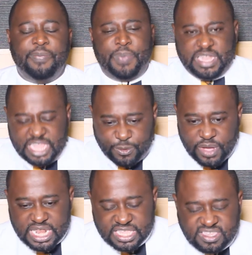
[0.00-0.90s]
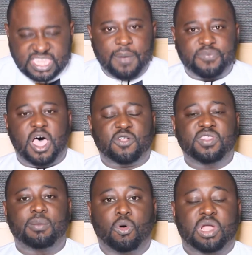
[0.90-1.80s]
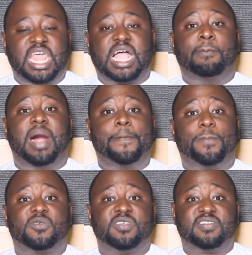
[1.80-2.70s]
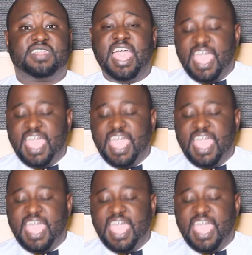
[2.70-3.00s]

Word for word: but he quickly jumps out of the boat like a man possessed